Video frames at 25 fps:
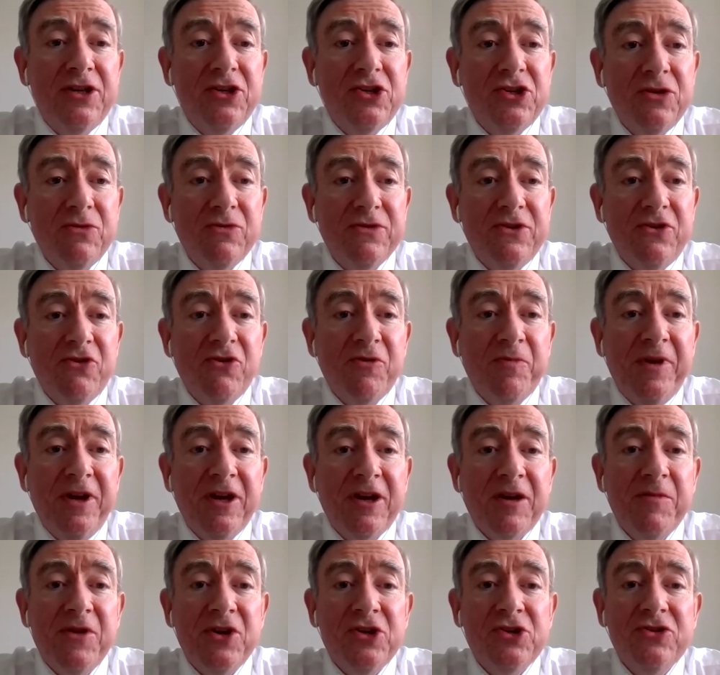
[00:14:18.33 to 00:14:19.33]
She was European
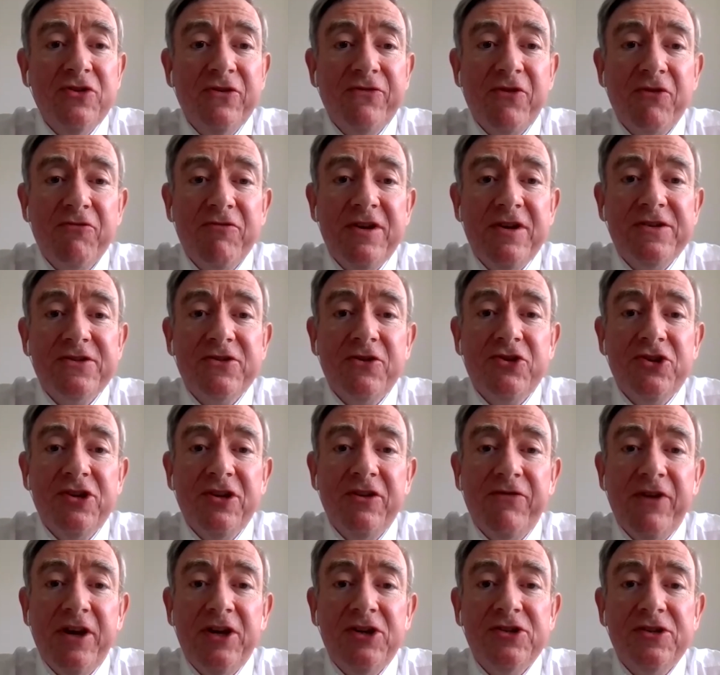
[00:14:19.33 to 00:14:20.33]
Commissioner for Research,
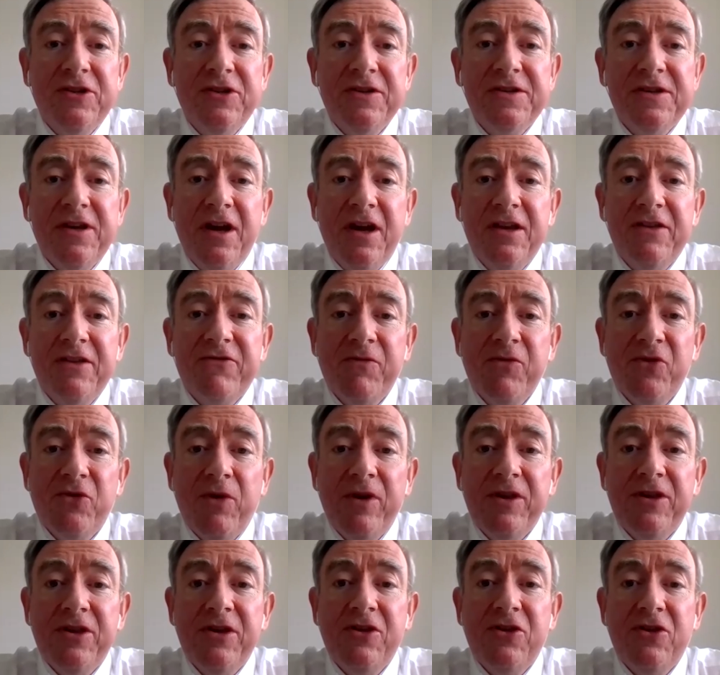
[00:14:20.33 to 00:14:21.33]
Innovation and Science from
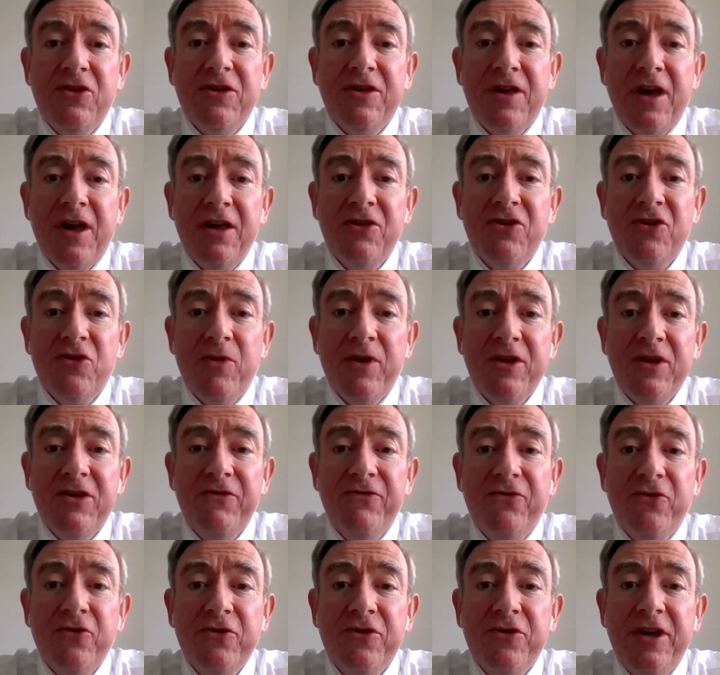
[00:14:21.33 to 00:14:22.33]
2010 to
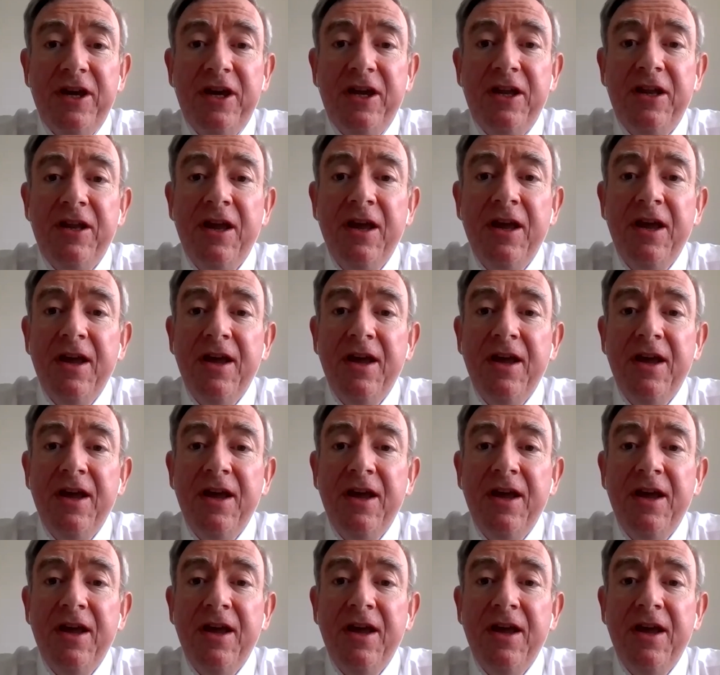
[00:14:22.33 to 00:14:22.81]
2014,